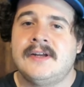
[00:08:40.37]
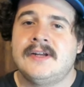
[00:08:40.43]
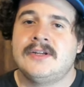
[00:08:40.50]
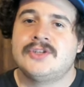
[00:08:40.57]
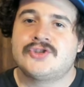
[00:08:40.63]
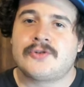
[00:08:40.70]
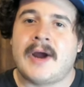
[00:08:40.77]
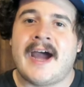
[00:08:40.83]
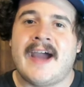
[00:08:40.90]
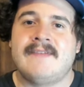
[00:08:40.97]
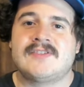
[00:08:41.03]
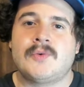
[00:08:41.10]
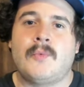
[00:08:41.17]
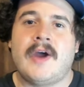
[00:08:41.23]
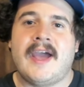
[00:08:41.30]

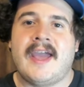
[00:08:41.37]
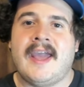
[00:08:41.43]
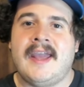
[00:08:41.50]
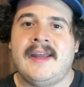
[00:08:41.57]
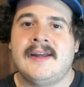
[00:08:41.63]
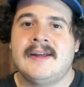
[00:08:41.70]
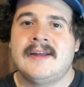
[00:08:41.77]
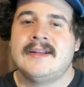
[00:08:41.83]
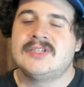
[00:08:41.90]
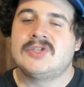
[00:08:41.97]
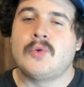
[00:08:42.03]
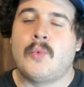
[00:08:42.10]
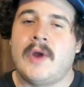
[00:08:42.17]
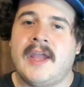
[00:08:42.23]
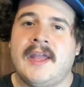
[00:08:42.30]
drives away to
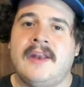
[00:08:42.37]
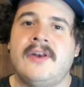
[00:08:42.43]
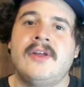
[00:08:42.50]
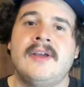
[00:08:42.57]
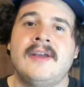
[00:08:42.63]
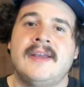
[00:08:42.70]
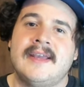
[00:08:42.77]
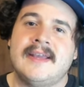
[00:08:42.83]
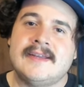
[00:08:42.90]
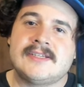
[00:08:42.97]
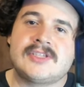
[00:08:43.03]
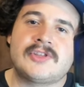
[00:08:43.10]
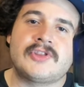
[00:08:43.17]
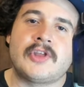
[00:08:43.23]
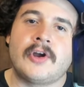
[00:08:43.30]
win
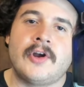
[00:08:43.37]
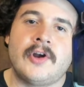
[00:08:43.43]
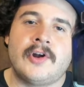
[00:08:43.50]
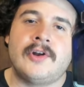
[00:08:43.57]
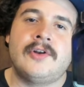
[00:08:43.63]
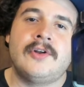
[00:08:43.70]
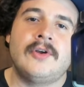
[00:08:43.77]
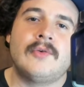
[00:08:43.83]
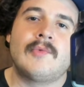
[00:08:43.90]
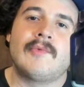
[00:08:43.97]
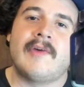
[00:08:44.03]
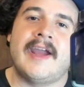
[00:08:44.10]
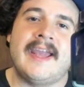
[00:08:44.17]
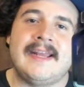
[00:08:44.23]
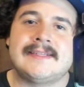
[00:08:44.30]
his third
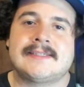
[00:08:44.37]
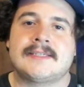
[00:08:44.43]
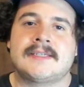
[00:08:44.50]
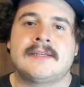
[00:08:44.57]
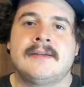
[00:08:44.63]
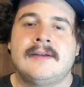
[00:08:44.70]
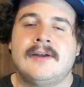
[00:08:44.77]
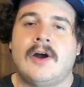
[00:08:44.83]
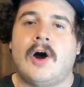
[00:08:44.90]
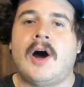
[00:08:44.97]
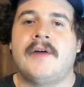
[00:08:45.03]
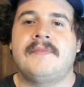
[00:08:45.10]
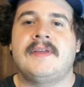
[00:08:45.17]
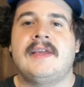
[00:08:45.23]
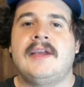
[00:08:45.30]
race
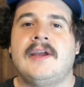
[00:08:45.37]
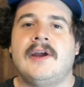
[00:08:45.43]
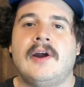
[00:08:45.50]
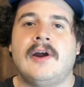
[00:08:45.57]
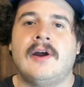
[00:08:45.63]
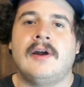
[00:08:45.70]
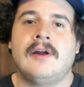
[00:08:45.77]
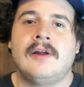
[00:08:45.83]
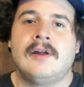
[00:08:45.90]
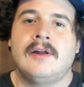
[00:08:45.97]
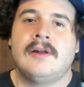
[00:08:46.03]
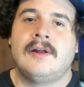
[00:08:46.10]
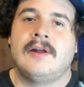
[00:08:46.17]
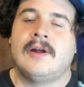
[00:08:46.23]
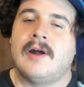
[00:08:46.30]
on the year.
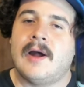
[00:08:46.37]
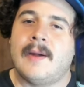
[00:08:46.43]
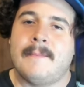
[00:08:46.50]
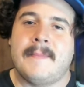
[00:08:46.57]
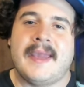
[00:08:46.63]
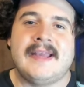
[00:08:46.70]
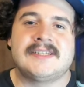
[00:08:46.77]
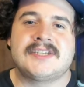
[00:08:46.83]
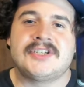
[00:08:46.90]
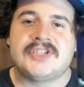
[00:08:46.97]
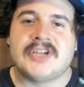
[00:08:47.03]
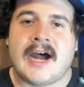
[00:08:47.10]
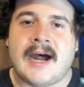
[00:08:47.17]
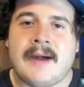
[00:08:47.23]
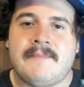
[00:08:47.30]
Amazing
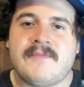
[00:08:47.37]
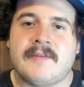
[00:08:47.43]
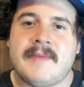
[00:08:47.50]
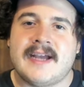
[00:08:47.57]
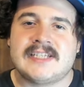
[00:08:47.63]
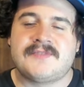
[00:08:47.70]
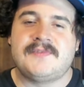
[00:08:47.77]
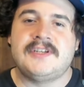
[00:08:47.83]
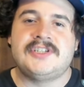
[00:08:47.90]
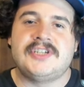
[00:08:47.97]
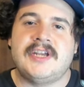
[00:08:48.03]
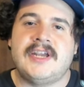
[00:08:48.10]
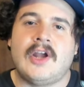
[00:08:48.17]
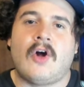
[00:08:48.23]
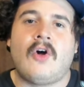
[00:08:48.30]
job from
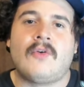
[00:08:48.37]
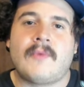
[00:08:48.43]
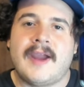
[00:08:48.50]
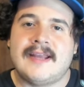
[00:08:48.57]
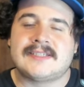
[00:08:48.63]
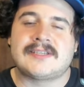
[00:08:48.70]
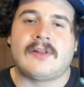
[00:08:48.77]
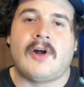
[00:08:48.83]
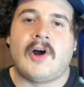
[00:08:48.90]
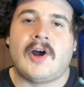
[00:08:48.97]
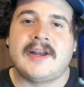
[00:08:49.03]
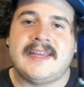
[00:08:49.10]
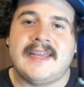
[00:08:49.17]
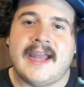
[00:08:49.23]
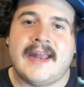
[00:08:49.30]
SVG all race
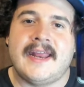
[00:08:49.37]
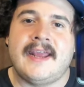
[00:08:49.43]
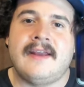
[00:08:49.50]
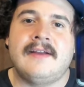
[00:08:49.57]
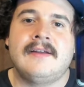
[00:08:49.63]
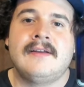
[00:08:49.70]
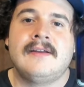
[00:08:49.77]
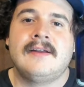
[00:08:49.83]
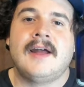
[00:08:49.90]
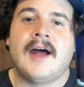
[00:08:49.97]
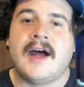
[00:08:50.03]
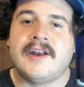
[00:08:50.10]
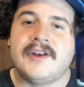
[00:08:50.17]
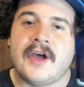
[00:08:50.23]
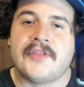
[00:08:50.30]
long getting
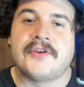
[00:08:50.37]
another